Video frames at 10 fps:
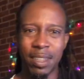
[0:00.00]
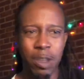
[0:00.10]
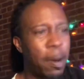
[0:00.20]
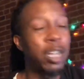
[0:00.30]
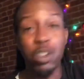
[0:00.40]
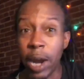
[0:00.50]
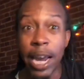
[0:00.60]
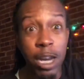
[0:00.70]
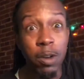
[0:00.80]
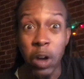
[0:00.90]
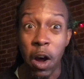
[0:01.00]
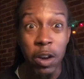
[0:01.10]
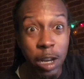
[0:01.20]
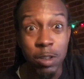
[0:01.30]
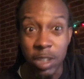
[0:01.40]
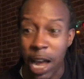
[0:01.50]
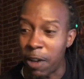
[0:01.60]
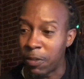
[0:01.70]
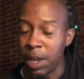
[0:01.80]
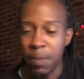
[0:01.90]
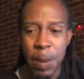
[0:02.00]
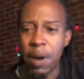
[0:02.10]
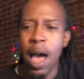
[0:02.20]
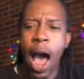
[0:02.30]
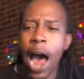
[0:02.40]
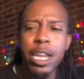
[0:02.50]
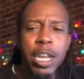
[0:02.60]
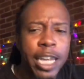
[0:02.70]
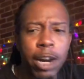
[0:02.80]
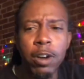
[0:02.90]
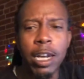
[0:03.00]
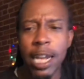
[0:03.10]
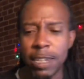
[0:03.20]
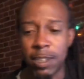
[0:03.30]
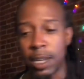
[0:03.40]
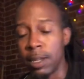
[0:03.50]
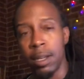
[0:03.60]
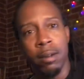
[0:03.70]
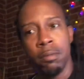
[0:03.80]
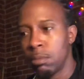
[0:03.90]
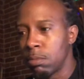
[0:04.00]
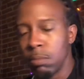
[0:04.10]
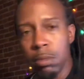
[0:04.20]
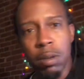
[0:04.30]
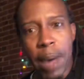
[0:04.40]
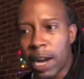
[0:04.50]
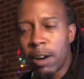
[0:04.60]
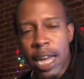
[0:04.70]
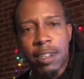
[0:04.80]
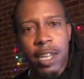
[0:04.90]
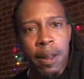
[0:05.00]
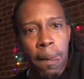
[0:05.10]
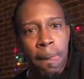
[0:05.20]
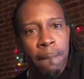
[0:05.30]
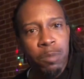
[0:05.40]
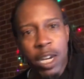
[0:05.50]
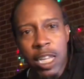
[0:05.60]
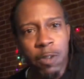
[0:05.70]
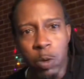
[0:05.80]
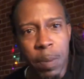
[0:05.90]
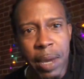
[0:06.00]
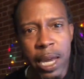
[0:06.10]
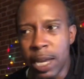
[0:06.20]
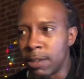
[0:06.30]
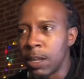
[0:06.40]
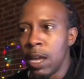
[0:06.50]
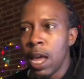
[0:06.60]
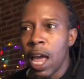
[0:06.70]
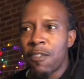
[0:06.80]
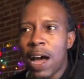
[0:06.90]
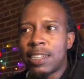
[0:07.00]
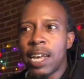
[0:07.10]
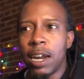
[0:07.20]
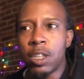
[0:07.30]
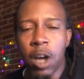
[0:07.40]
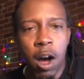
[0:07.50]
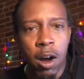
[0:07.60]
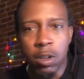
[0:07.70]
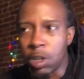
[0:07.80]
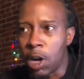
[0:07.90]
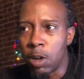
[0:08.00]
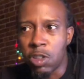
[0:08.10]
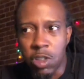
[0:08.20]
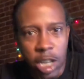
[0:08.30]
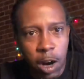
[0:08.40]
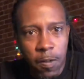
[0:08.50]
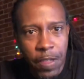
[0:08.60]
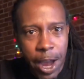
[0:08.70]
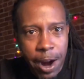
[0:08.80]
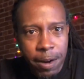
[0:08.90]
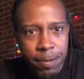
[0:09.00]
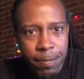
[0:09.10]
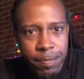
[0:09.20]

You want to train your dog yourself. People, how do you get her to listen? You make her listen. See, the difference with me is, if I tell a dog to go sit over there,